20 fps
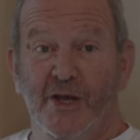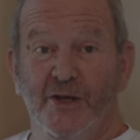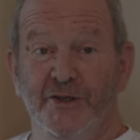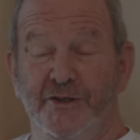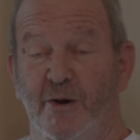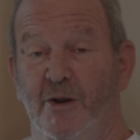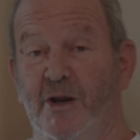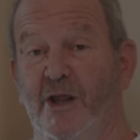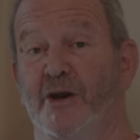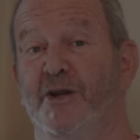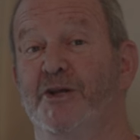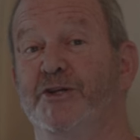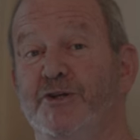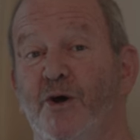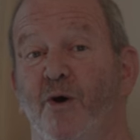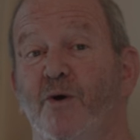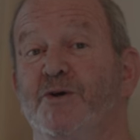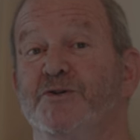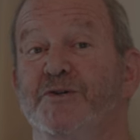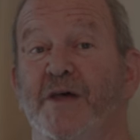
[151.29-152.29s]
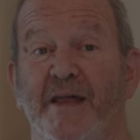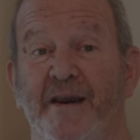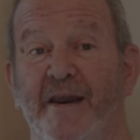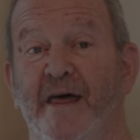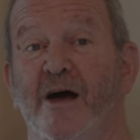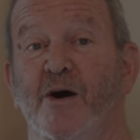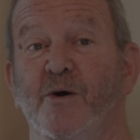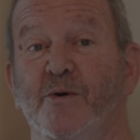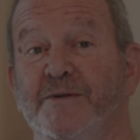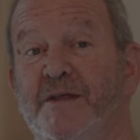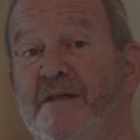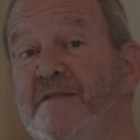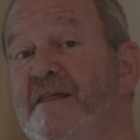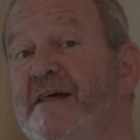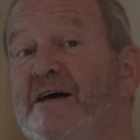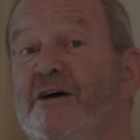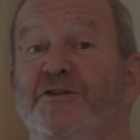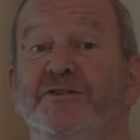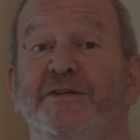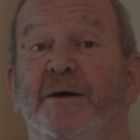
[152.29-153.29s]
So a lot of songs they know, and then
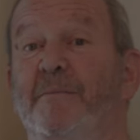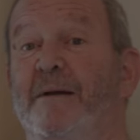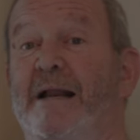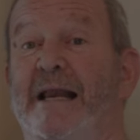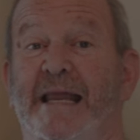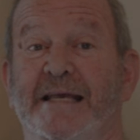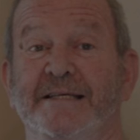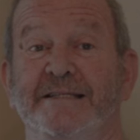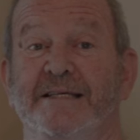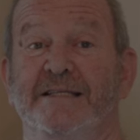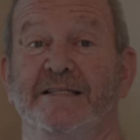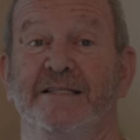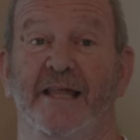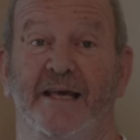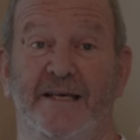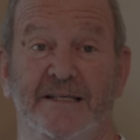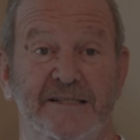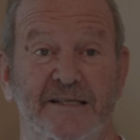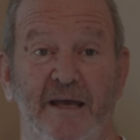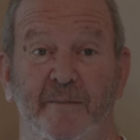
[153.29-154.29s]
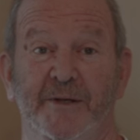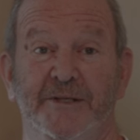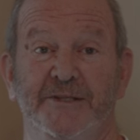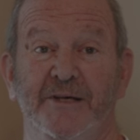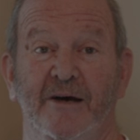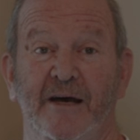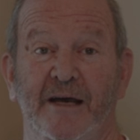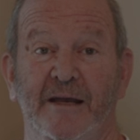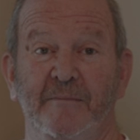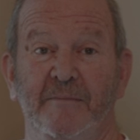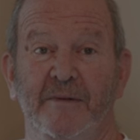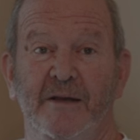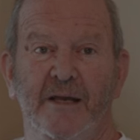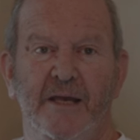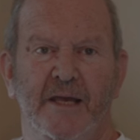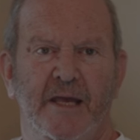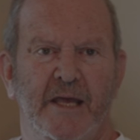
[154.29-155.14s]
there are some classics like Summertime.